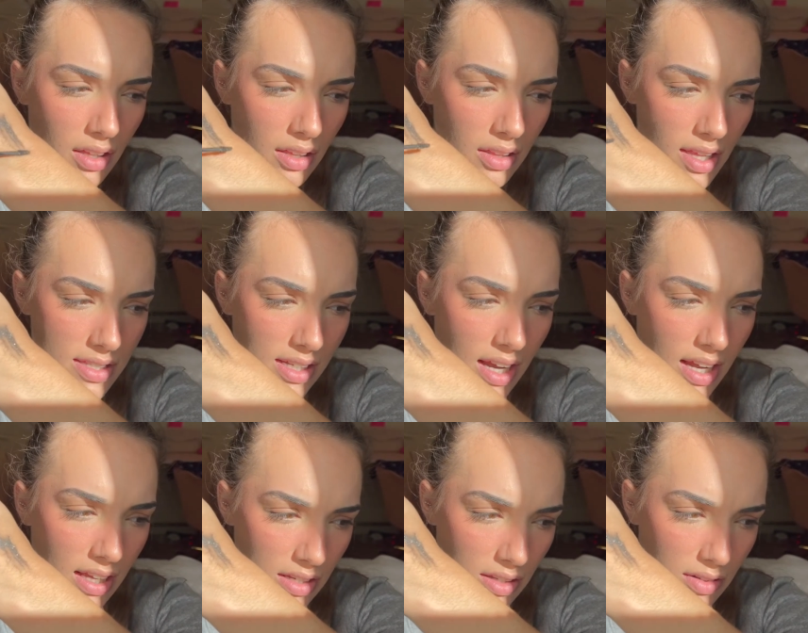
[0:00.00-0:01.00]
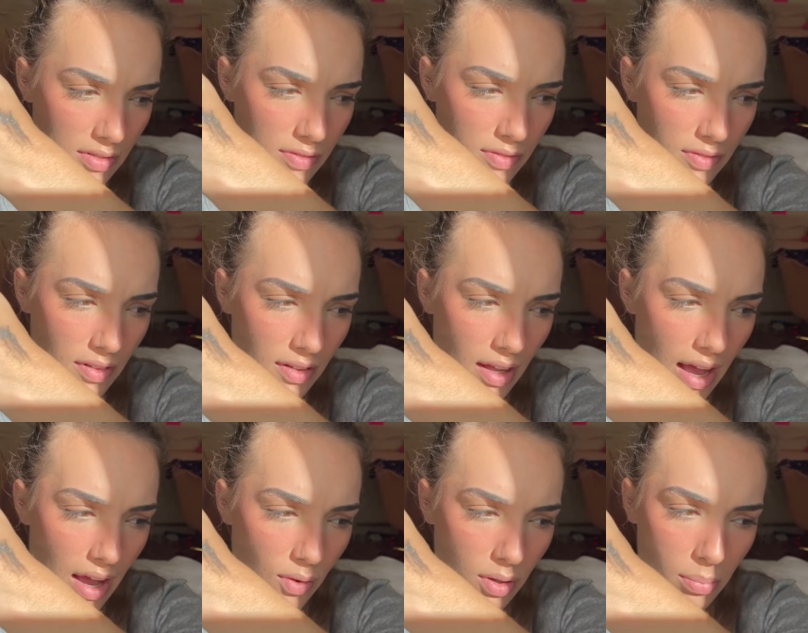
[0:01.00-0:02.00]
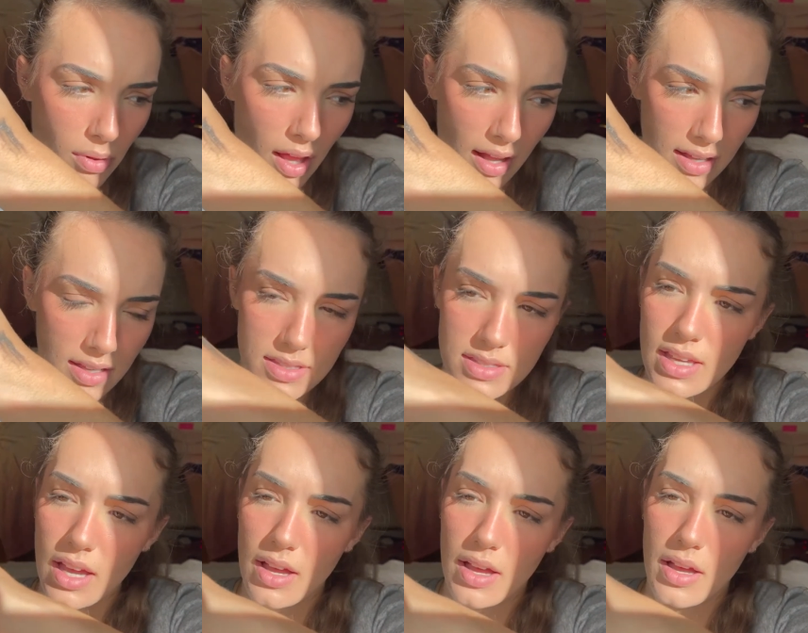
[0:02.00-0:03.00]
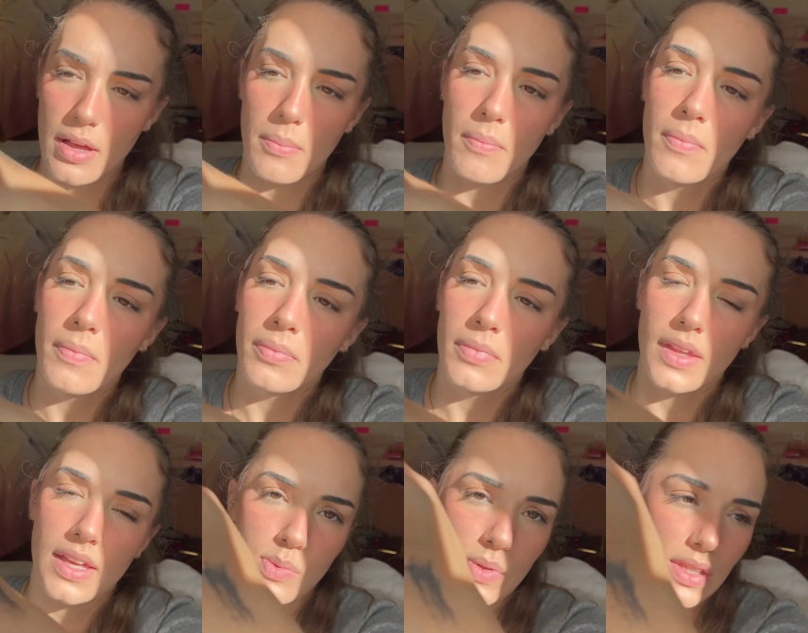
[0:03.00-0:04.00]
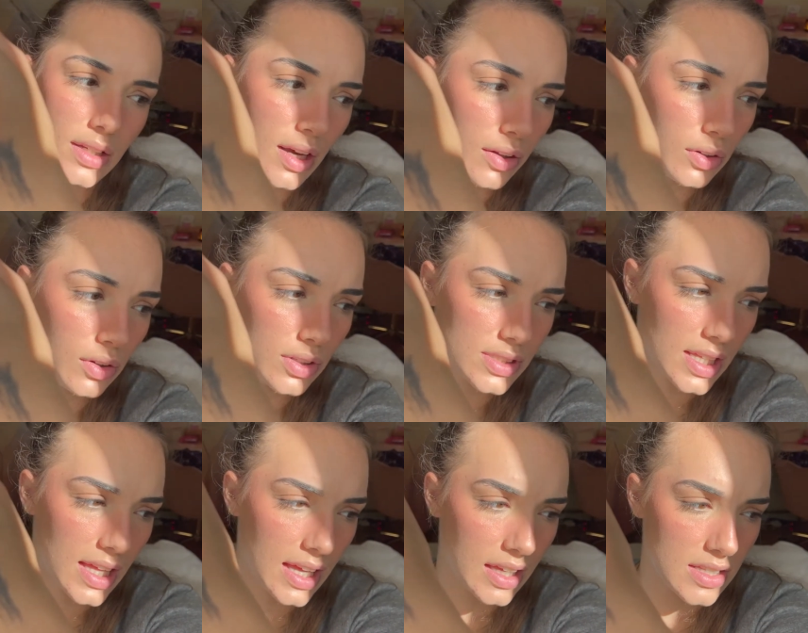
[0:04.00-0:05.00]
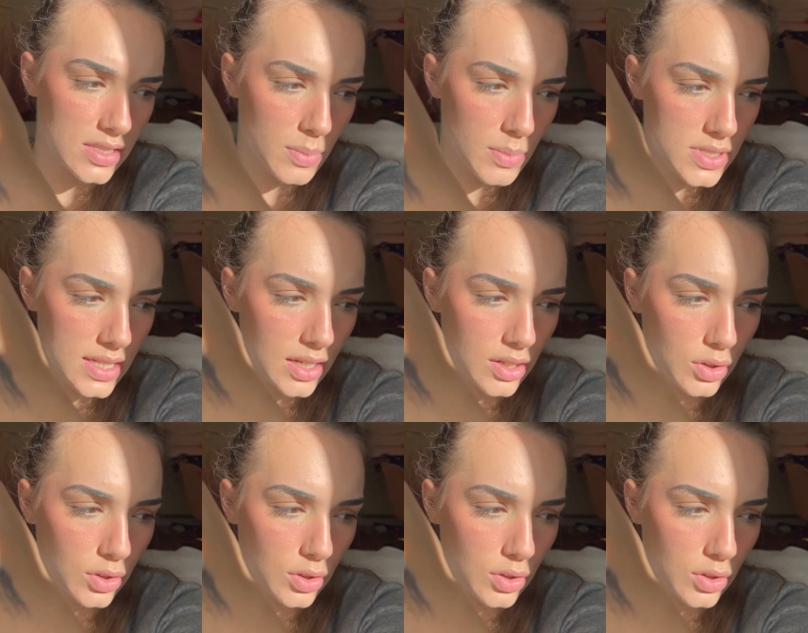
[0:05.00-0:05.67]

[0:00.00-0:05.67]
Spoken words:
That's kind of how it applies. That's what the color looks like. It's almost like a